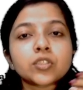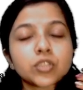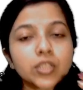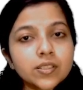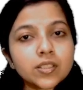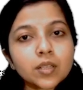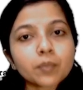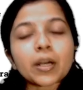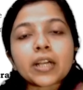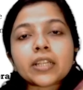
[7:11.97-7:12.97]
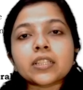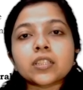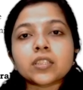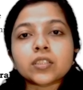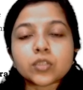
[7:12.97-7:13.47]
just by
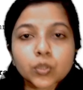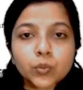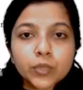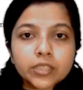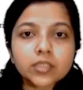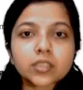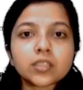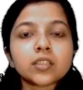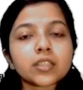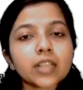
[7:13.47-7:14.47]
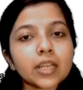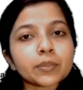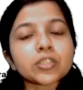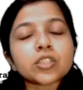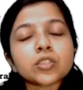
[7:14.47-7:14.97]
doing
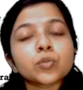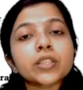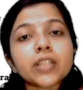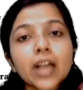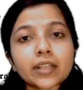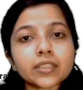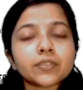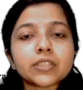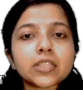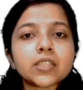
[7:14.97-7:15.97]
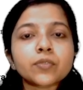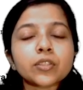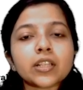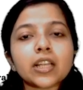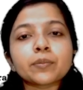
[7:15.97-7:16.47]
activities
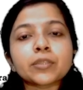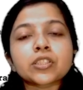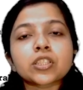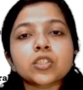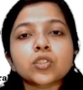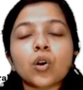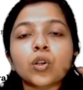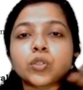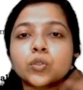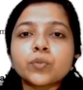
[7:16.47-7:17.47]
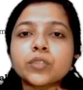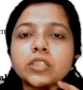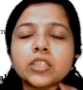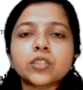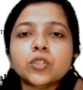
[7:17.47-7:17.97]
for climate change, or do we
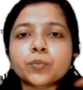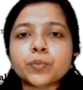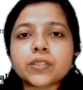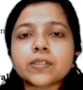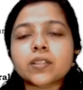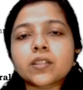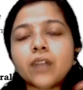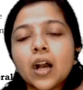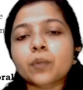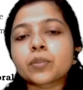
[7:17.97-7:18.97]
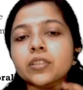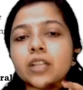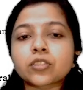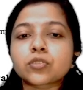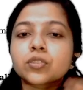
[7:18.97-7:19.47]
need to preserve our
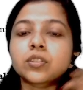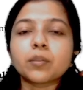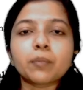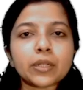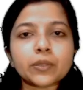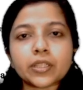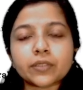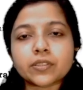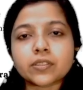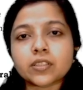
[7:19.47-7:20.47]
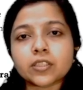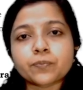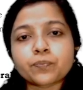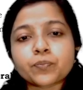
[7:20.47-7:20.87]
natural biodiversity?